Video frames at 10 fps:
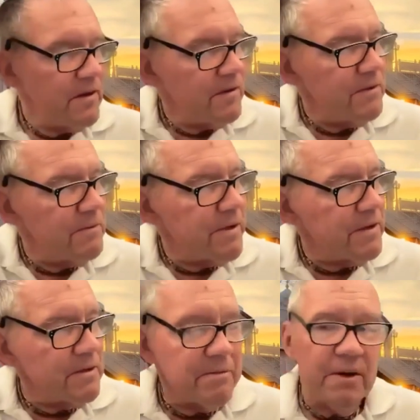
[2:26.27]
who
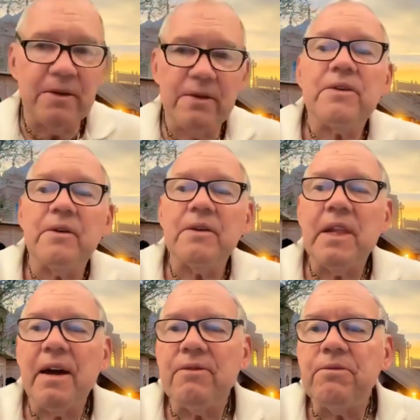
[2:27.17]
depend upon it as their
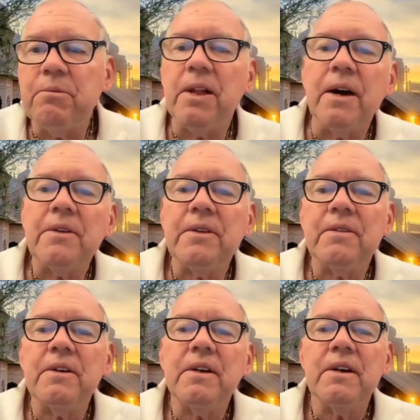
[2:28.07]
lifeblood
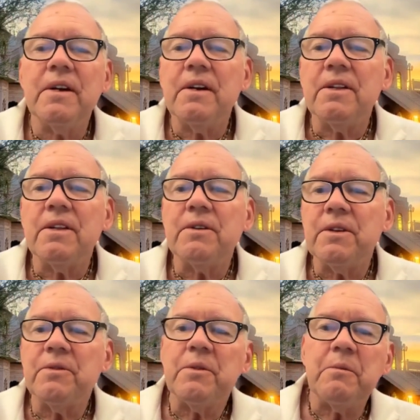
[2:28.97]
living
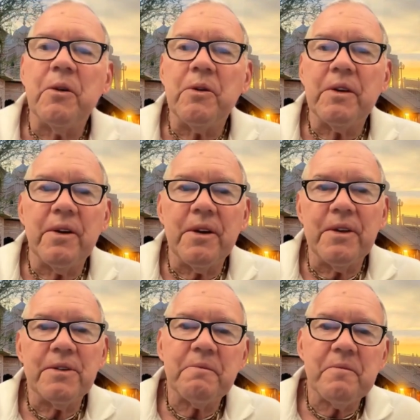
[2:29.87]
in remote
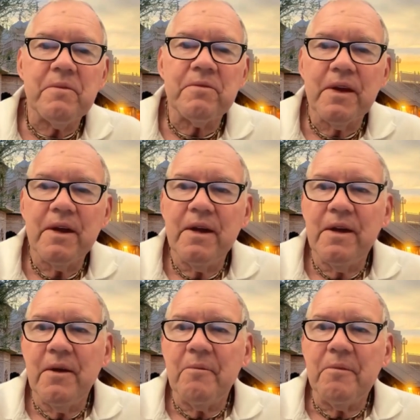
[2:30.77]
areas.
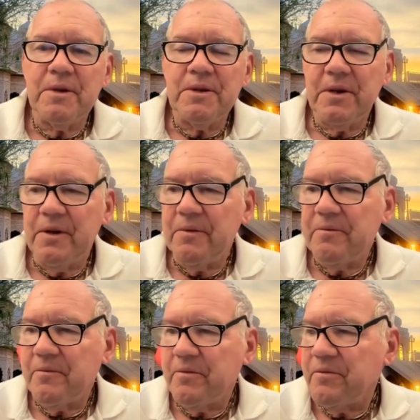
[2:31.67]
But
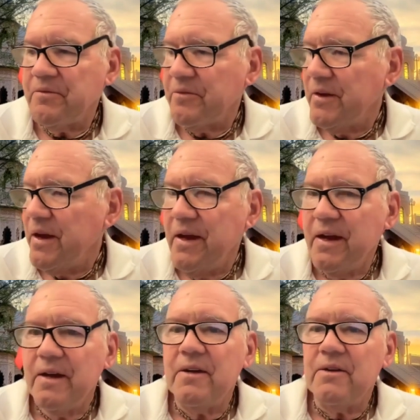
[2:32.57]

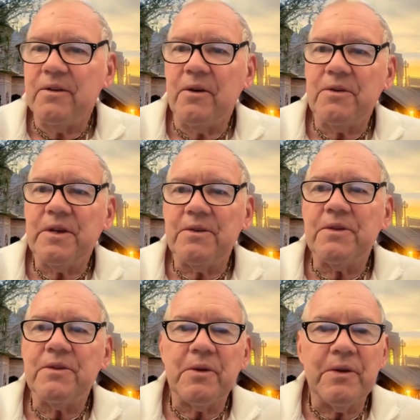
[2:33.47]
there's no sense in
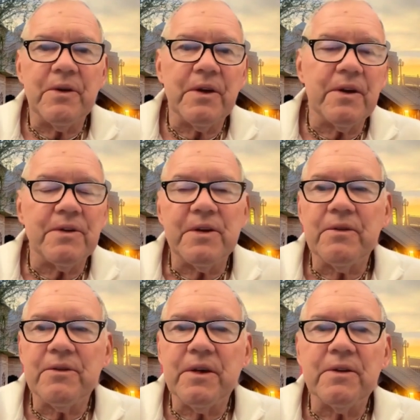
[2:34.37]
throwing
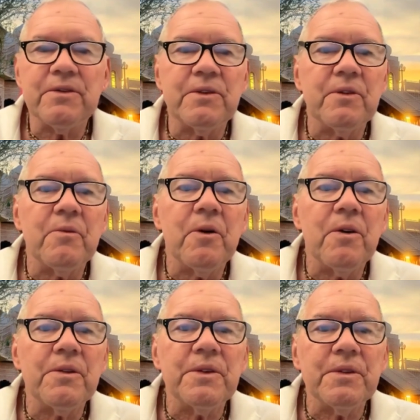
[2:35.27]
ourselves against the wall
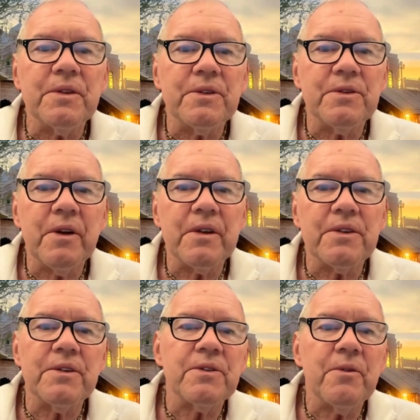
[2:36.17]
until the
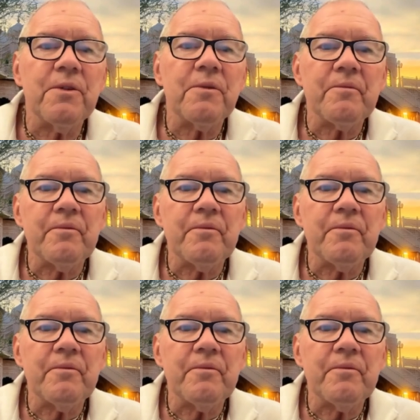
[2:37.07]
construction is over.